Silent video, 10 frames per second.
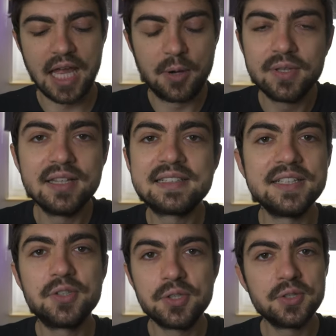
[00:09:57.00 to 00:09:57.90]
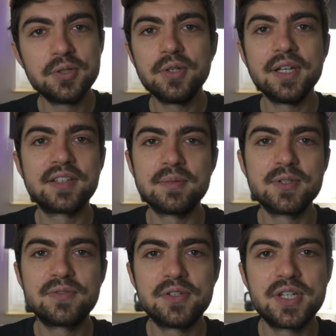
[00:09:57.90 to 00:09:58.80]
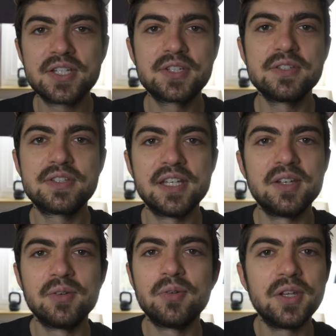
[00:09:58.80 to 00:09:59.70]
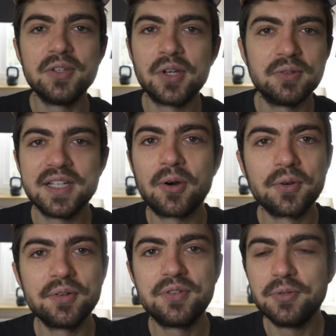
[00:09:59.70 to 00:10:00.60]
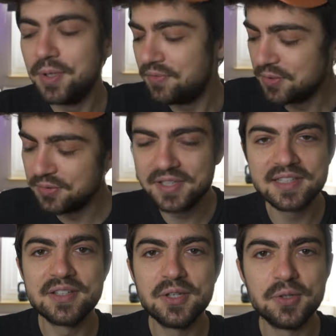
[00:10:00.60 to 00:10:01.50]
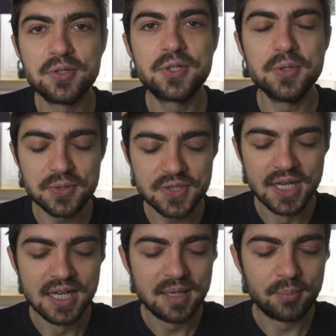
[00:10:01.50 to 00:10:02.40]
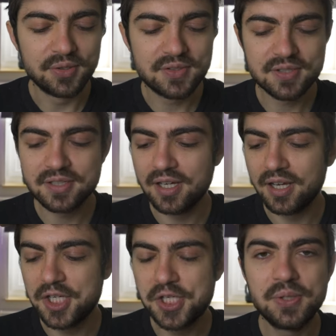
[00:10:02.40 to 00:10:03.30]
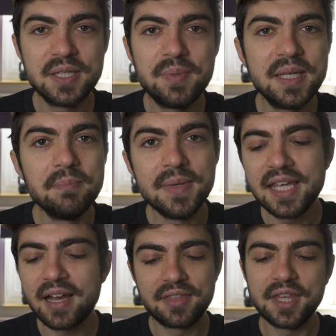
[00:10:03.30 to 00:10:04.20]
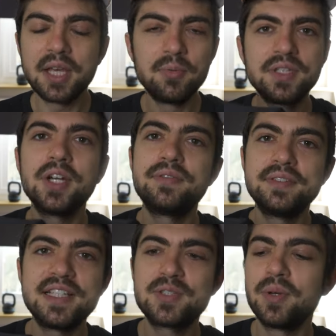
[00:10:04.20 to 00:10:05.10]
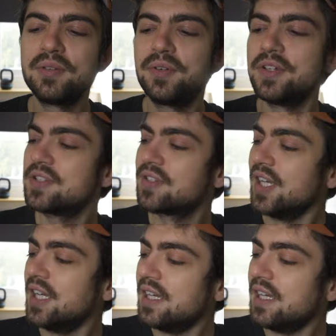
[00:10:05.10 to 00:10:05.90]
I will listen to you in terms of suggestions in, you know, order to review these new shoes, but uh, should it be me, I think I would go for this one first.